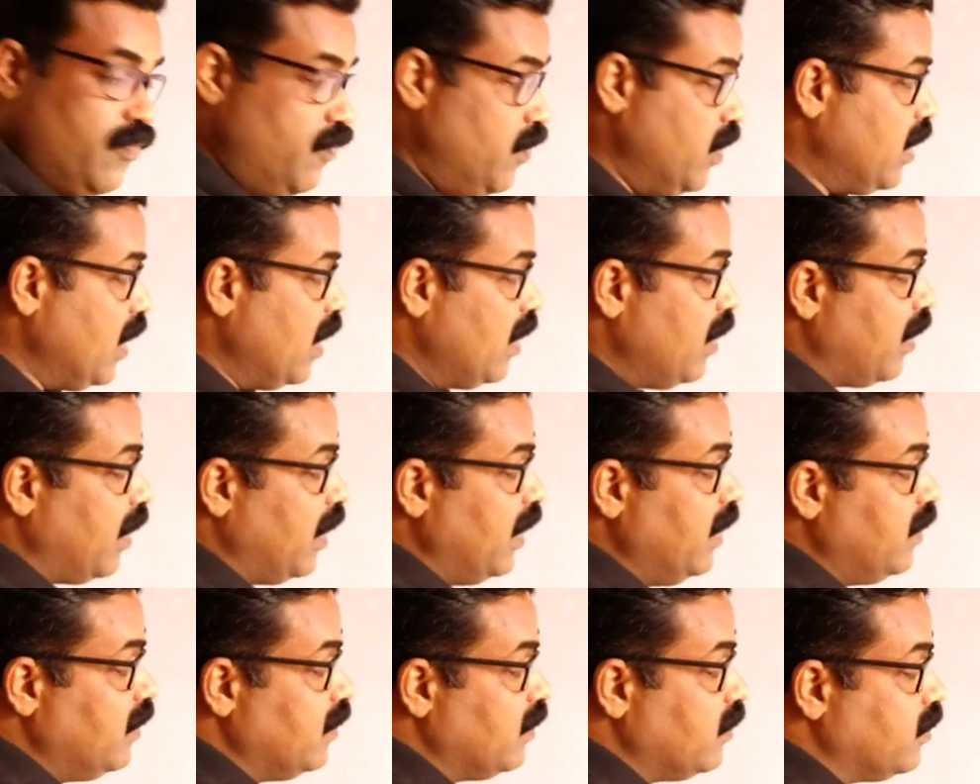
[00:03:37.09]
We can
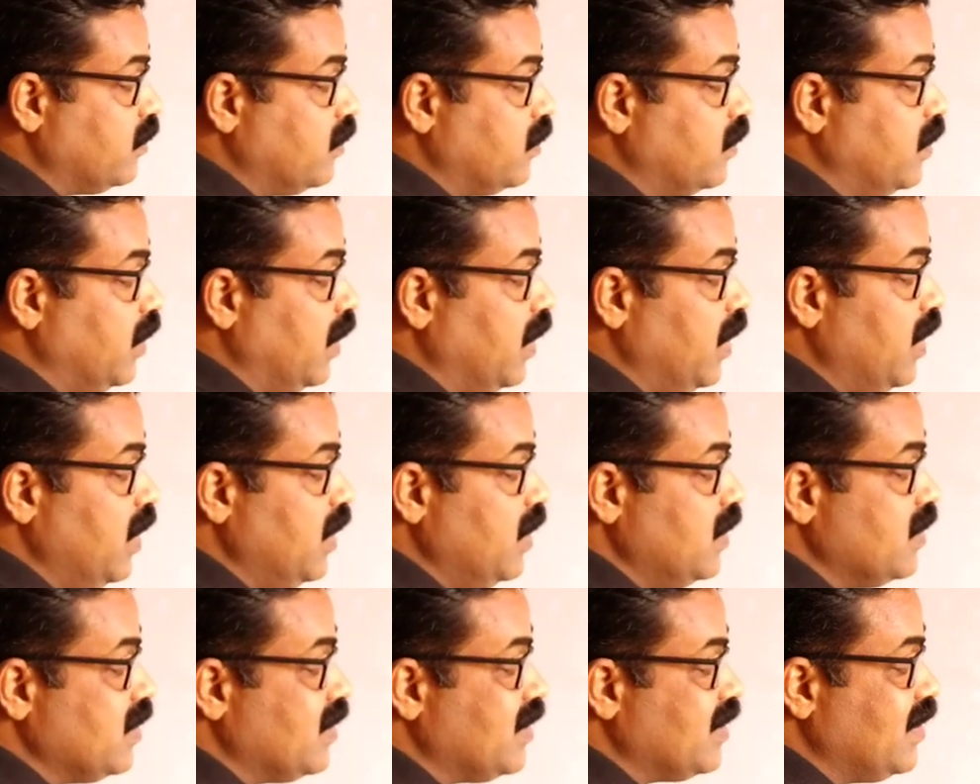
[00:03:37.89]
write
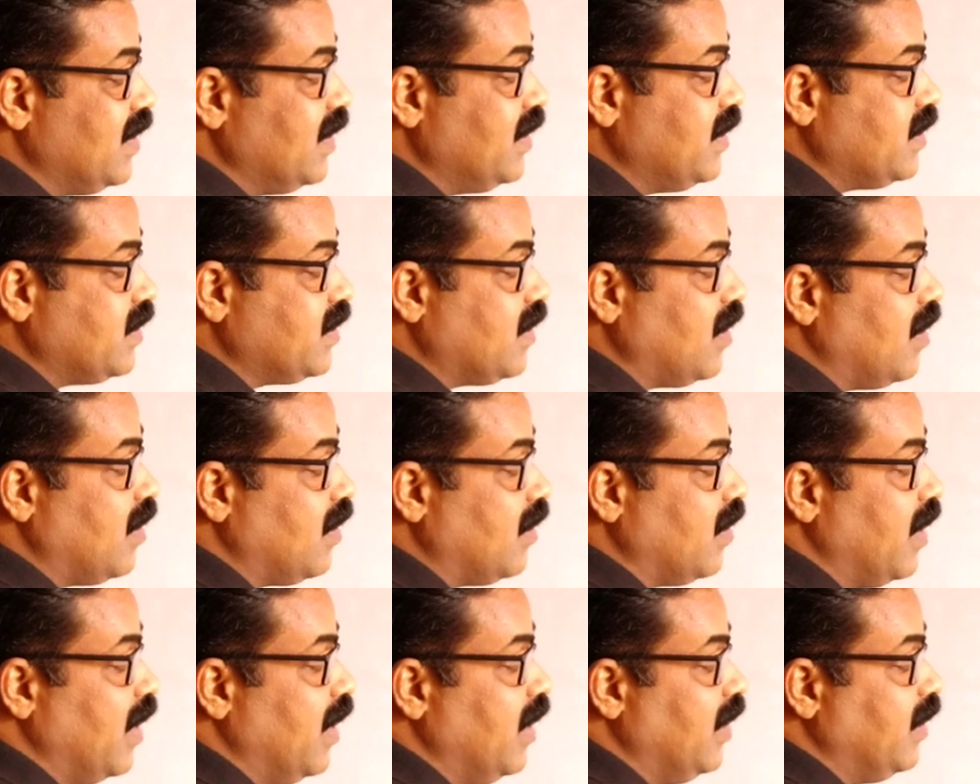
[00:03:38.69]
3 6s
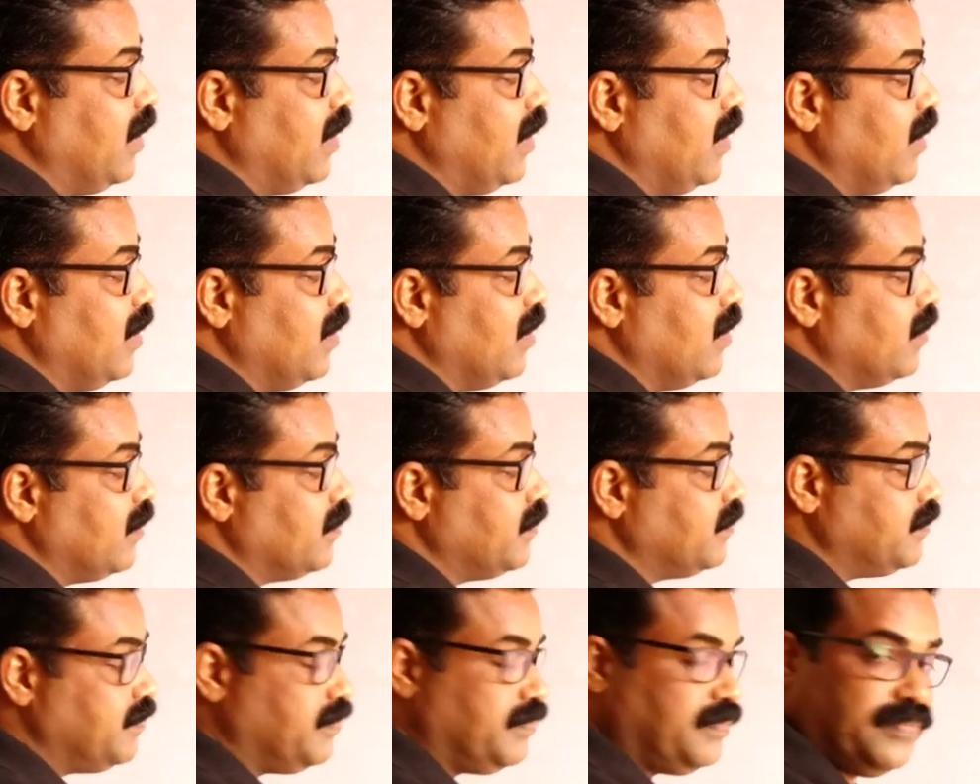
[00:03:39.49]
are 18.